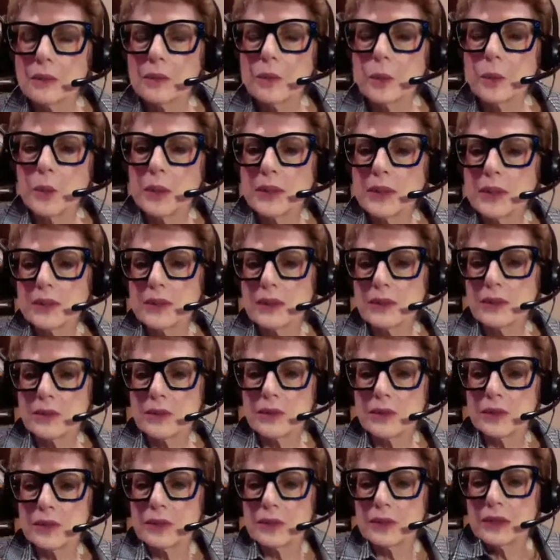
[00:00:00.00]

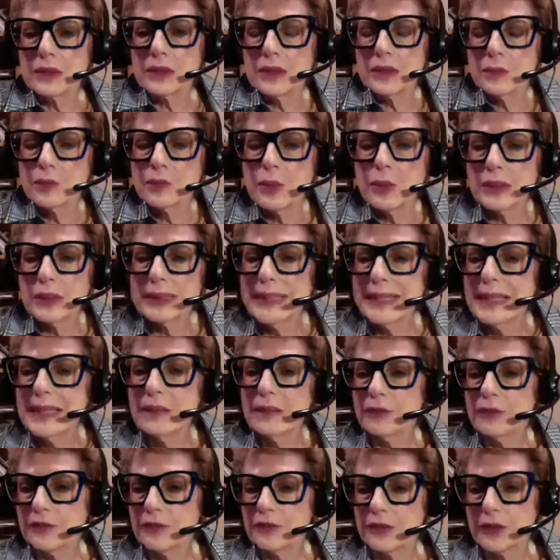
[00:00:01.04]
was
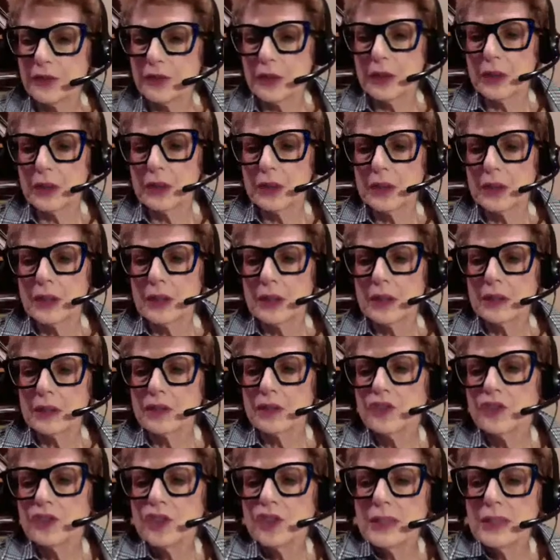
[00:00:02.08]
relief
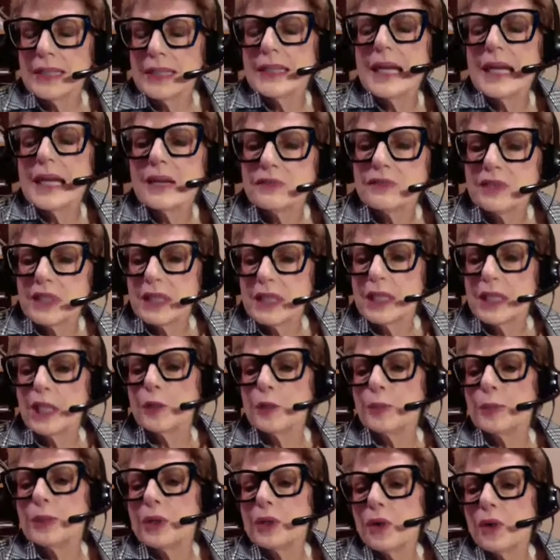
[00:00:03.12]
because she didn't have to
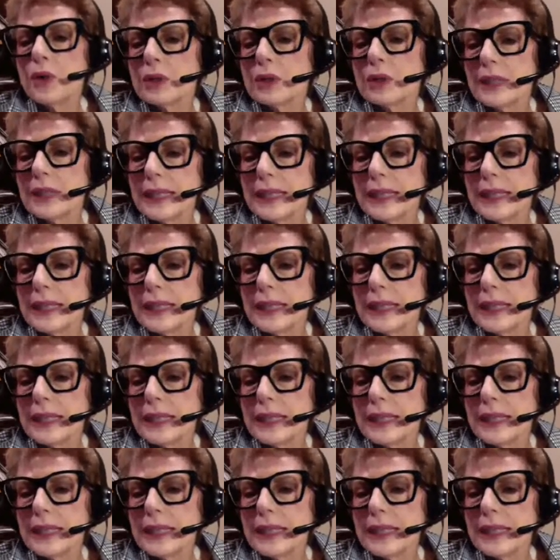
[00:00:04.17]
keep it all mm-hmm.